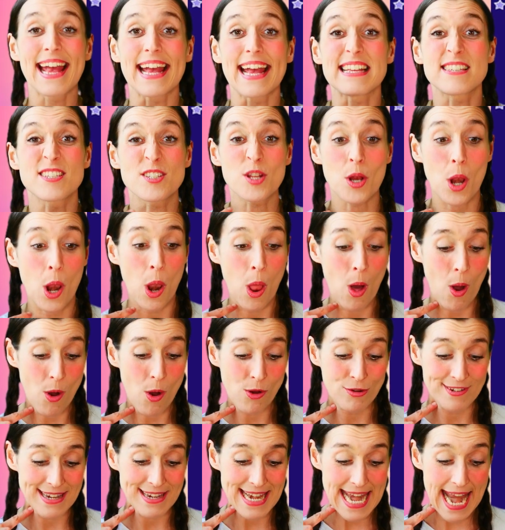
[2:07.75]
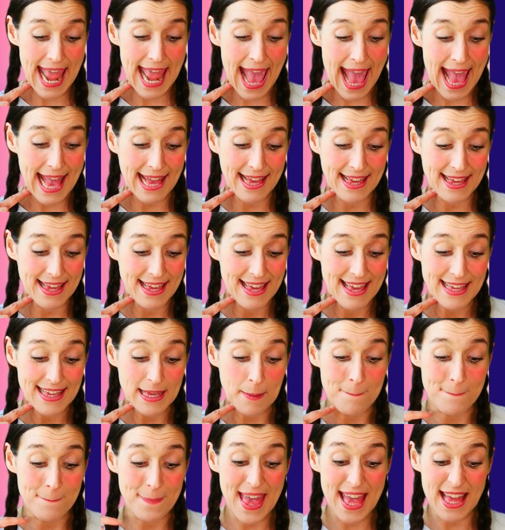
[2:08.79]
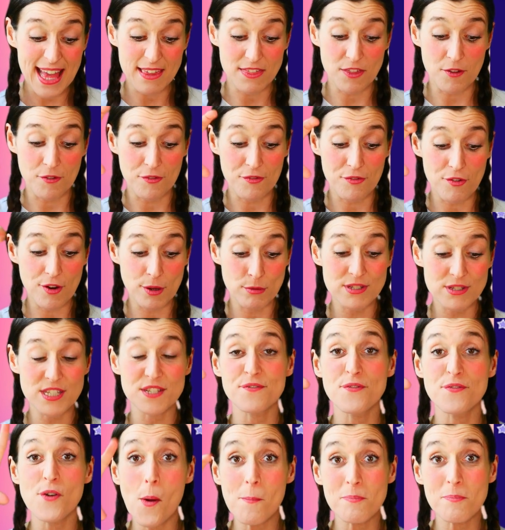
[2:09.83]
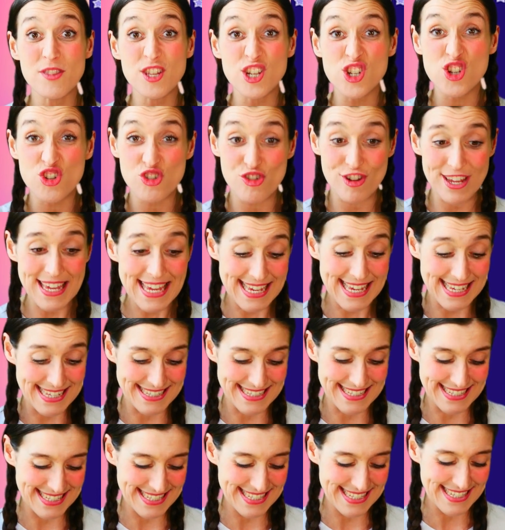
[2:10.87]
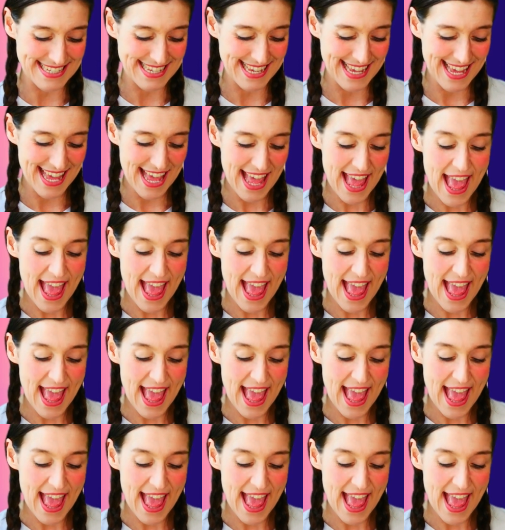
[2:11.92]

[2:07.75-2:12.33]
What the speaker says: His long neck can pick the fruits from the trees.